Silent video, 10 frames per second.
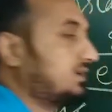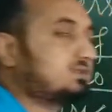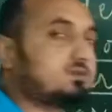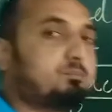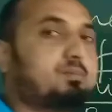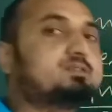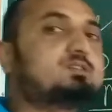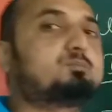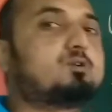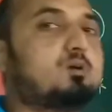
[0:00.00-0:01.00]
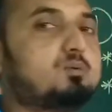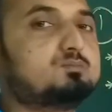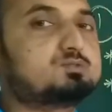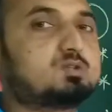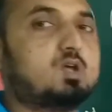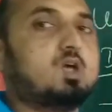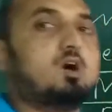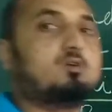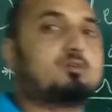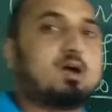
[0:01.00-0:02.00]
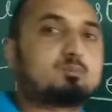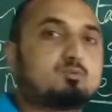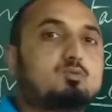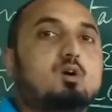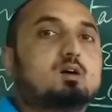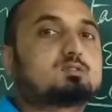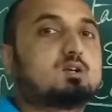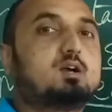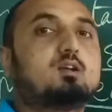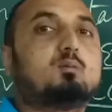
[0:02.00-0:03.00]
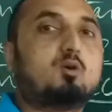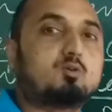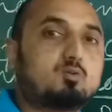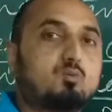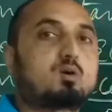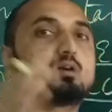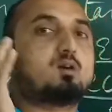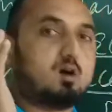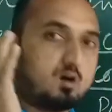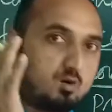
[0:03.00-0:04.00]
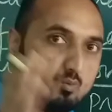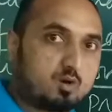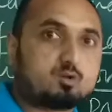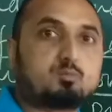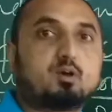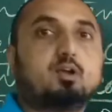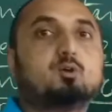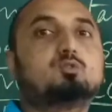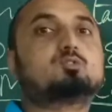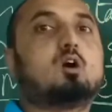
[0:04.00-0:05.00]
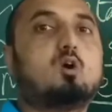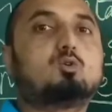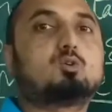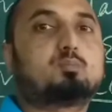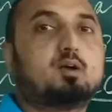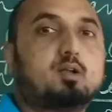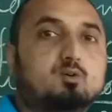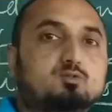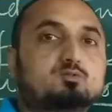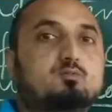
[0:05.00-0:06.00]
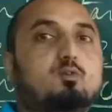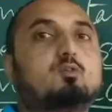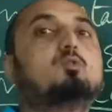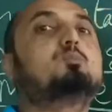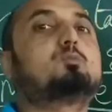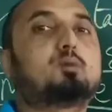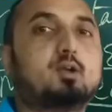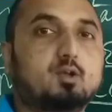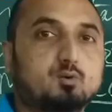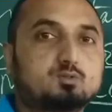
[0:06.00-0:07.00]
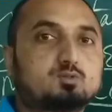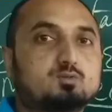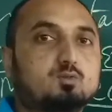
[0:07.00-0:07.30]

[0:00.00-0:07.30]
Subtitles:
case of basic problems, we have to study about what to produce, how to produce, for whom to produce.